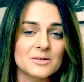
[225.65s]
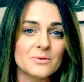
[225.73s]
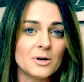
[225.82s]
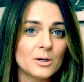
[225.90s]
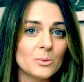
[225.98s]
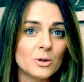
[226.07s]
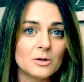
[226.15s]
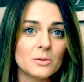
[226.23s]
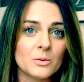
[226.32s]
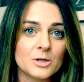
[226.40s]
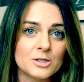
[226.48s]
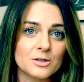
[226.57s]
It's a very
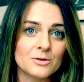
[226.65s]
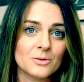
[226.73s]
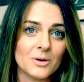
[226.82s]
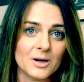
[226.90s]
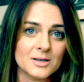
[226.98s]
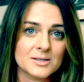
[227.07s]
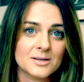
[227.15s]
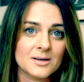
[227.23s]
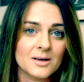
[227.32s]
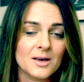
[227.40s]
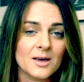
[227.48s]
important question to ask.